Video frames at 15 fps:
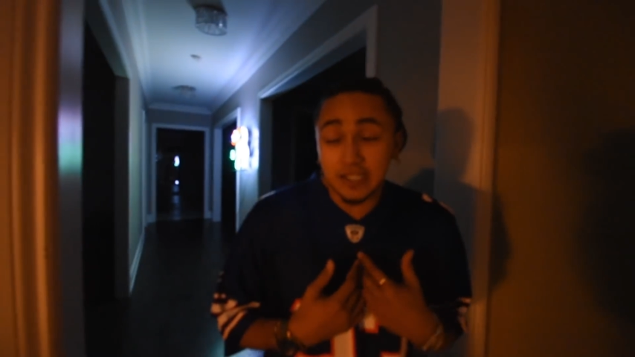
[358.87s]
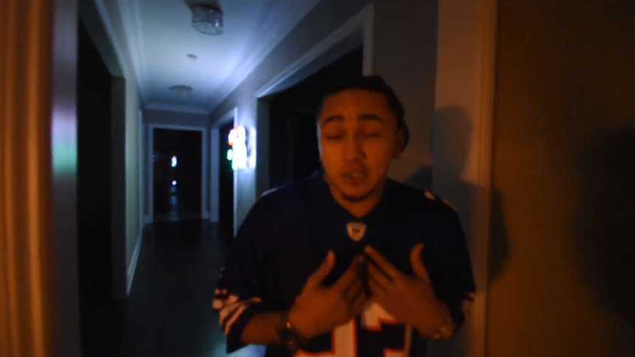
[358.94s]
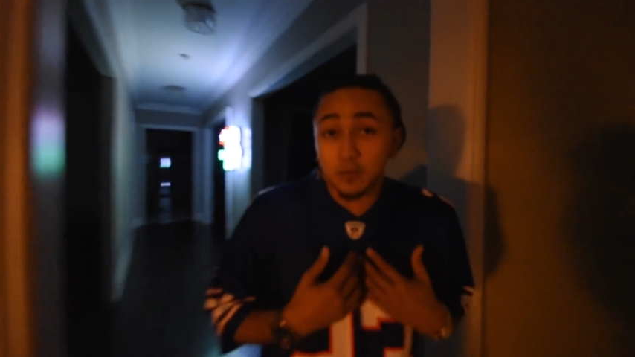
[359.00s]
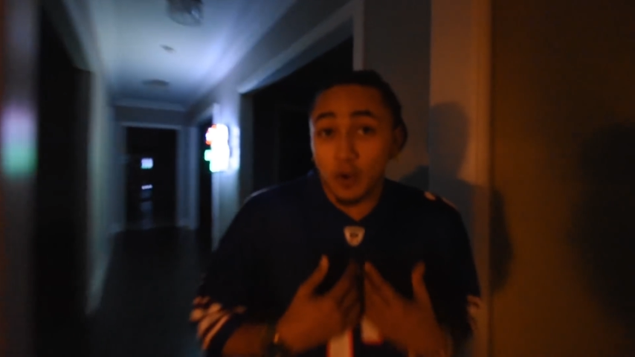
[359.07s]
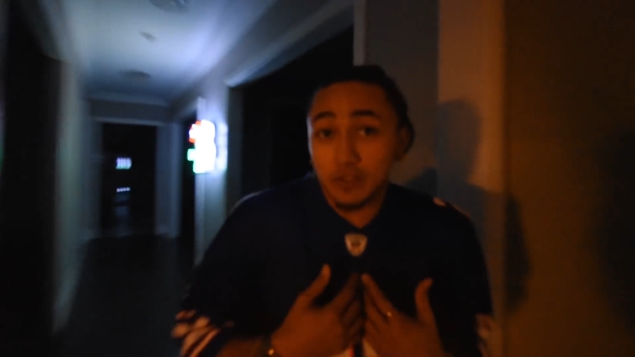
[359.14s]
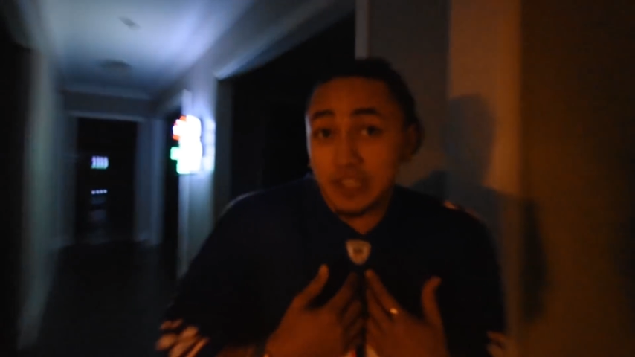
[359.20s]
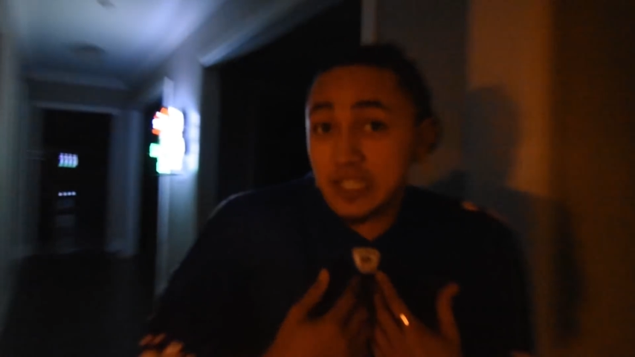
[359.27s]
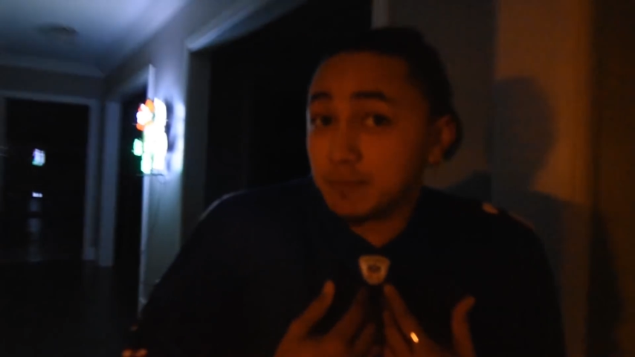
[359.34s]
just
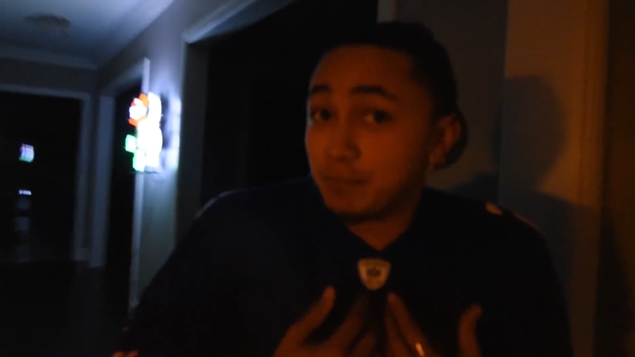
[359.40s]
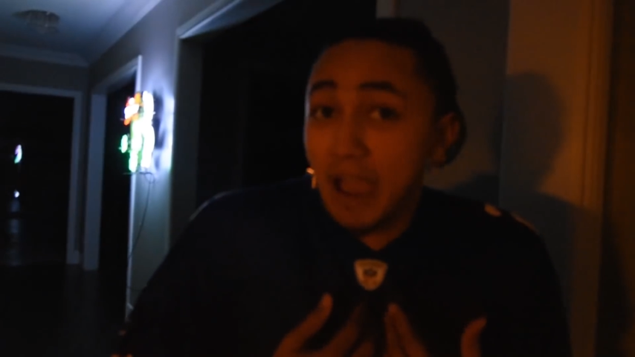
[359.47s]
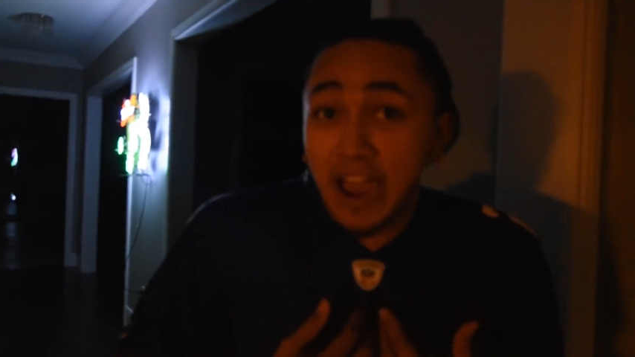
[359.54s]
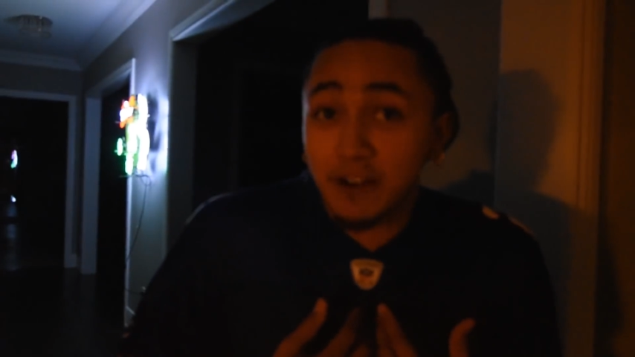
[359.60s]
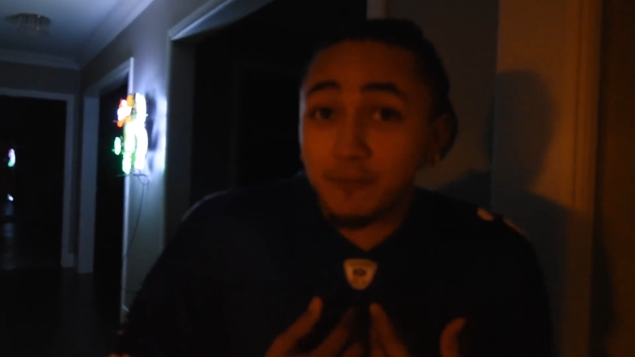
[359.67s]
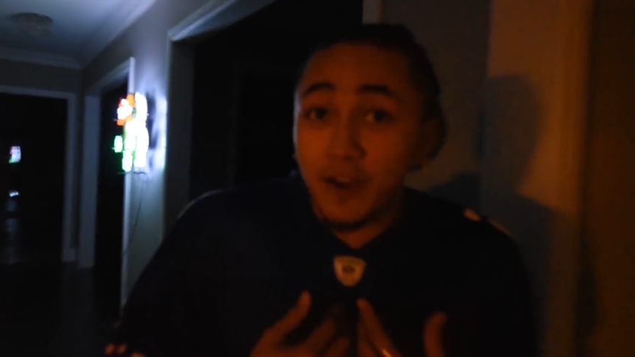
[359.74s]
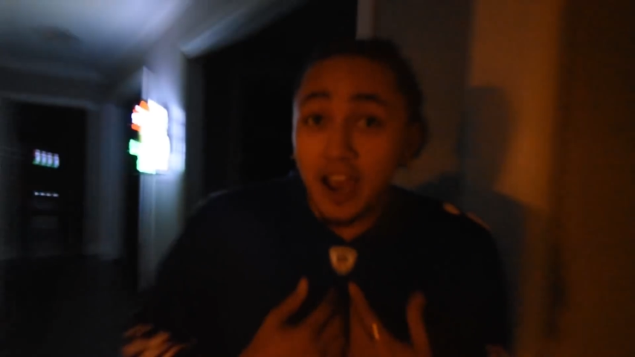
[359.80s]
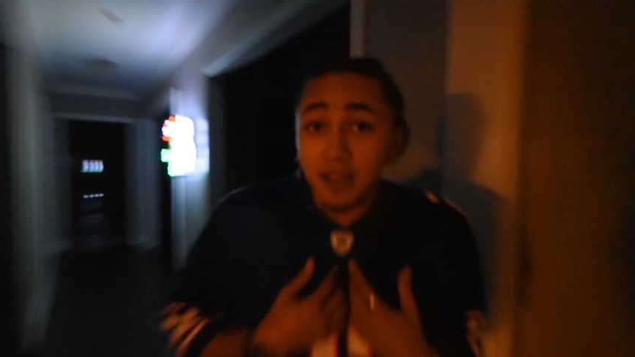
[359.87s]
felt these
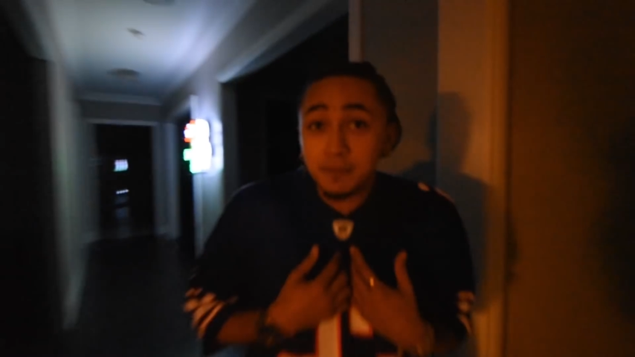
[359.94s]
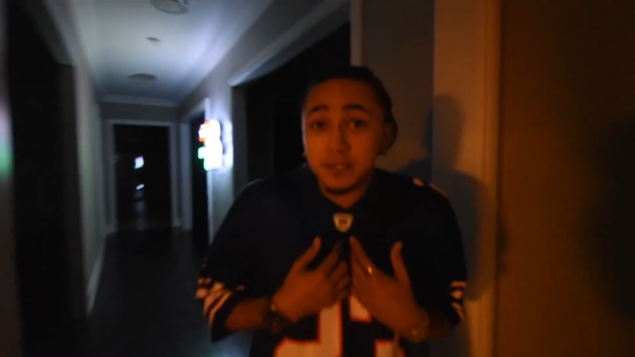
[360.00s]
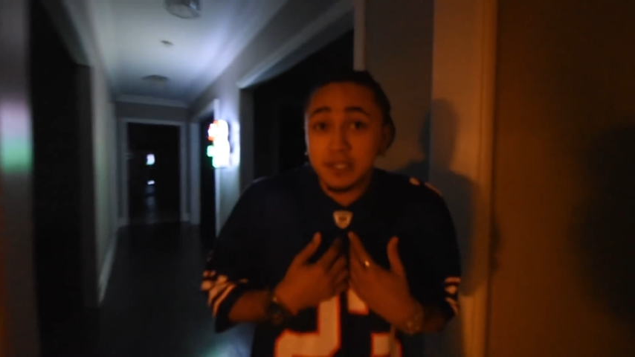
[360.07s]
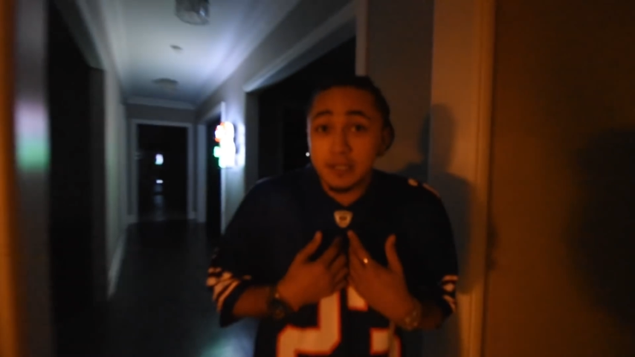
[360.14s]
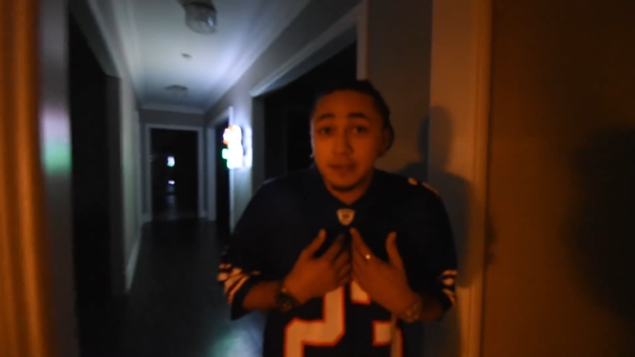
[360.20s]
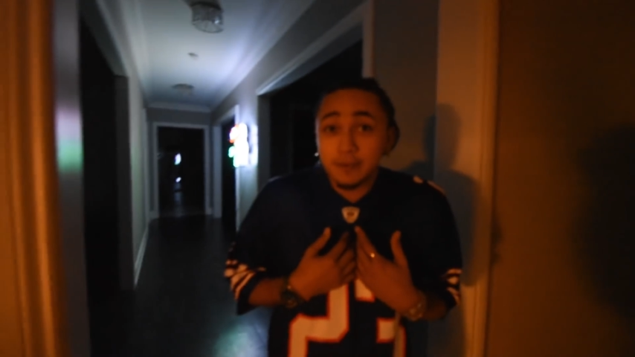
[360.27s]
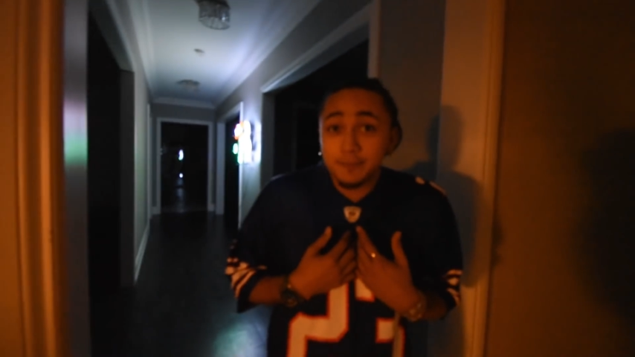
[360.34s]
bad vibes?